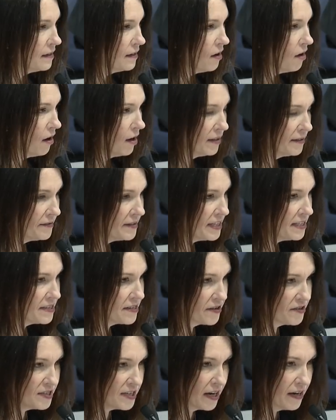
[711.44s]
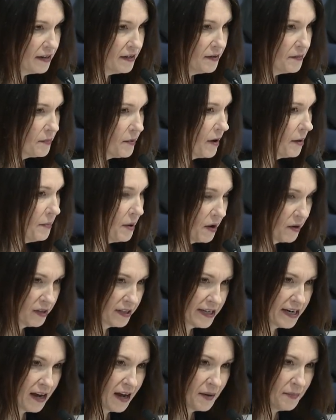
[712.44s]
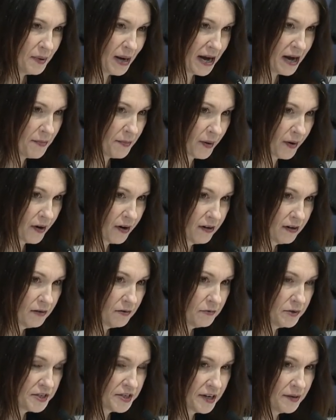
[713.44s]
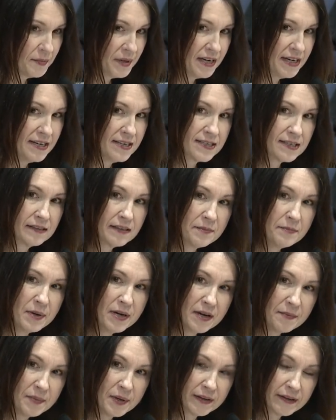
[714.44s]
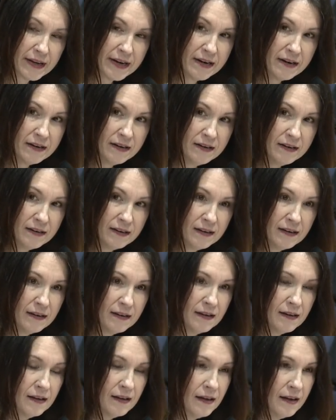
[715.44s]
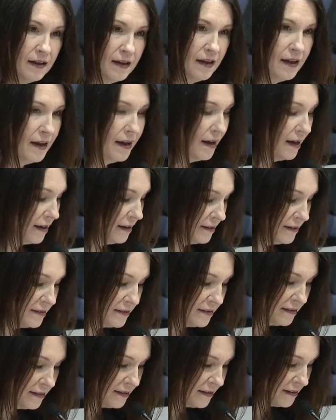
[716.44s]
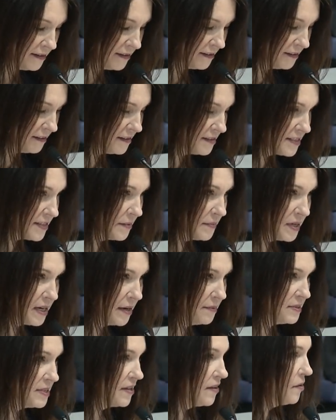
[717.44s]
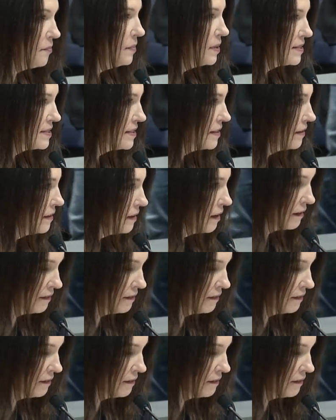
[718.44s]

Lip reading: All of these are done primarily on paper, which can be easily manipulated, and sometimes they're missing a